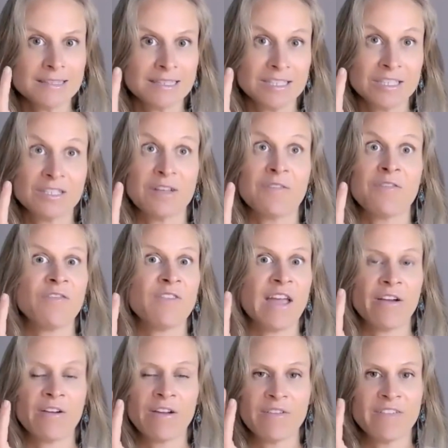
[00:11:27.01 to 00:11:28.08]
This is a
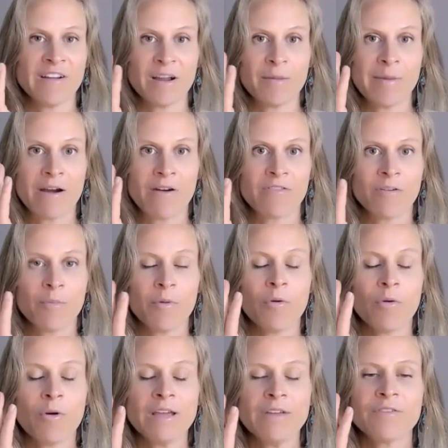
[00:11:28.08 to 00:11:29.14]
very, very powerful
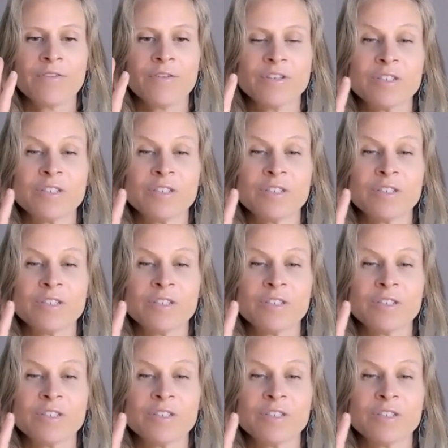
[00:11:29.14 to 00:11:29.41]
point for